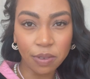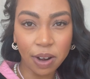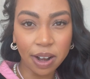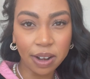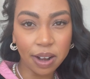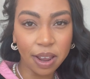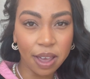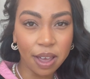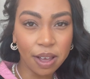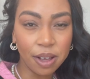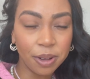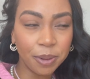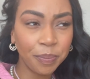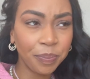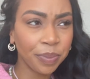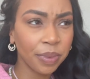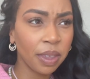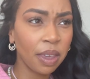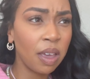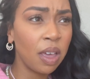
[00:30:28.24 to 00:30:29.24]
right
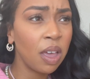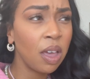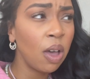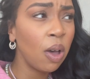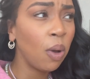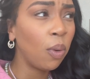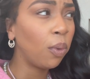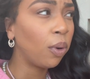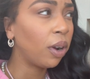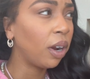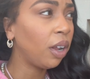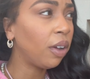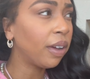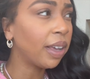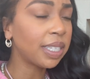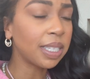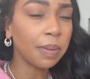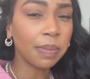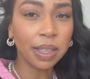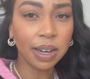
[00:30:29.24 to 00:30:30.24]
now. We're gonna go
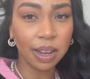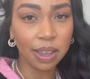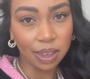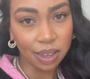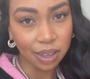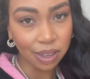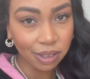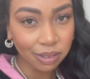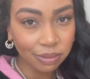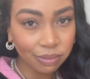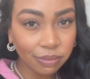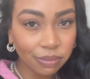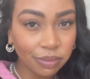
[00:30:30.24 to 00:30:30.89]
get something to eat